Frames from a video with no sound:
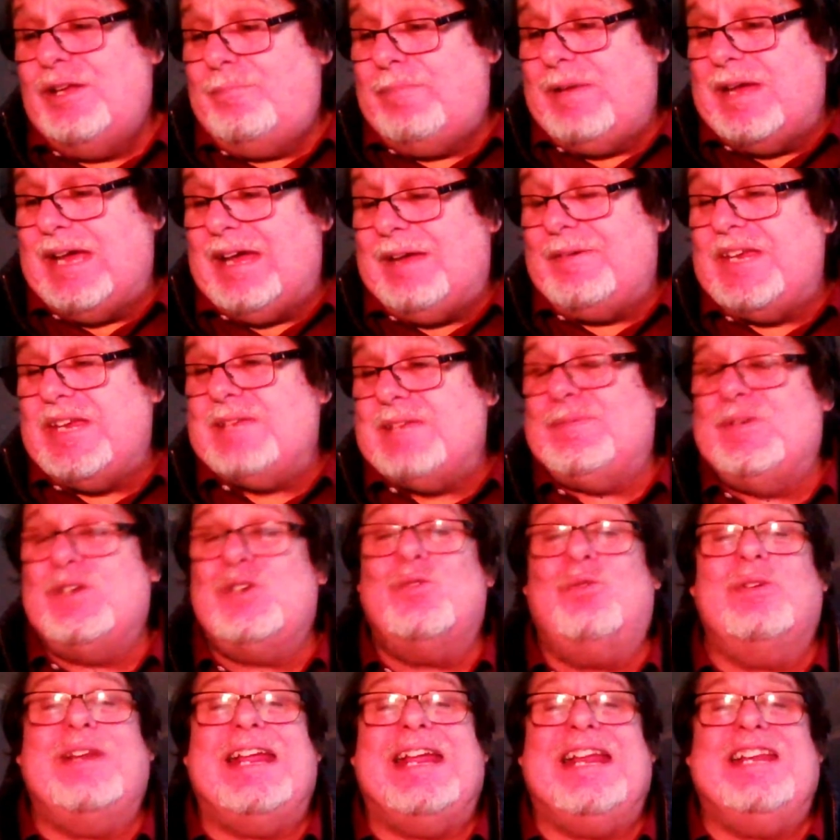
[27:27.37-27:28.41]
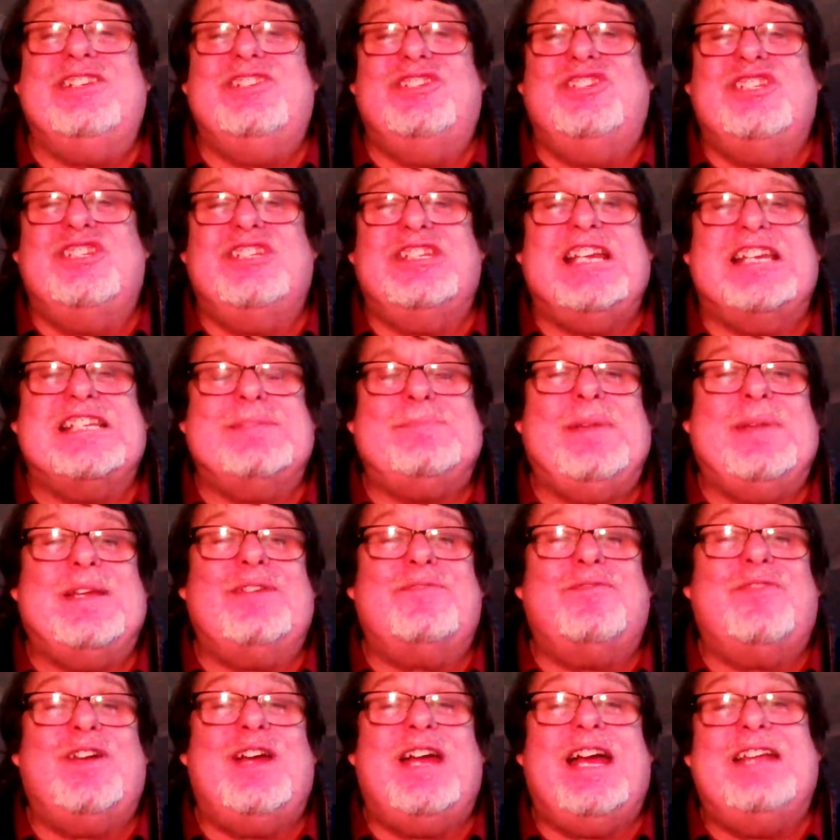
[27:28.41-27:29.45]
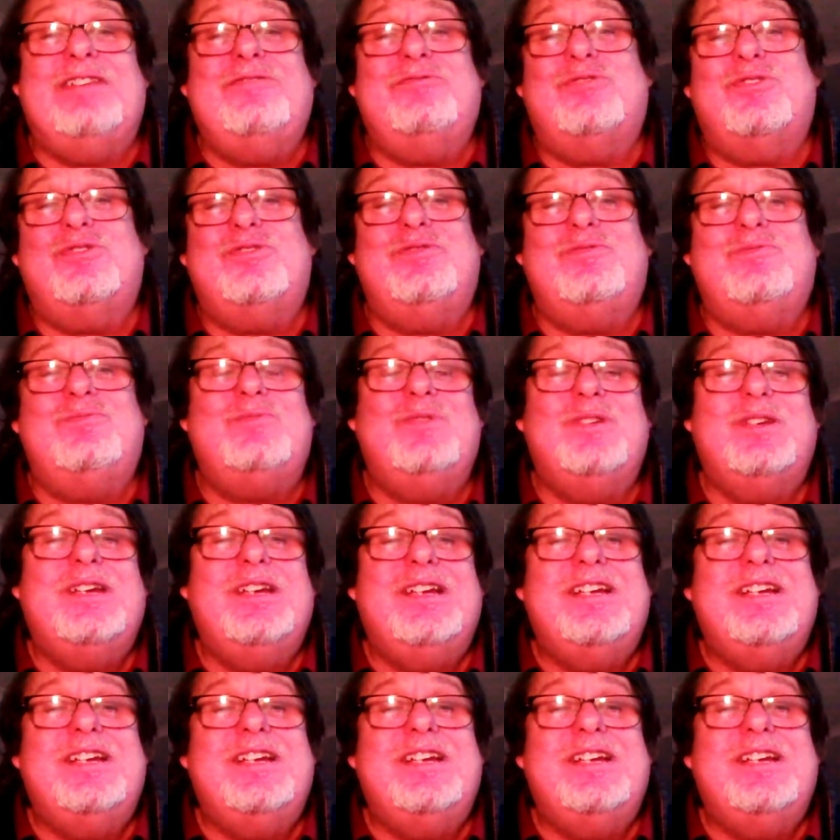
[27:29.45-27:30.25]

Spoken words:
But he's been called Anderson's suspect for 100 and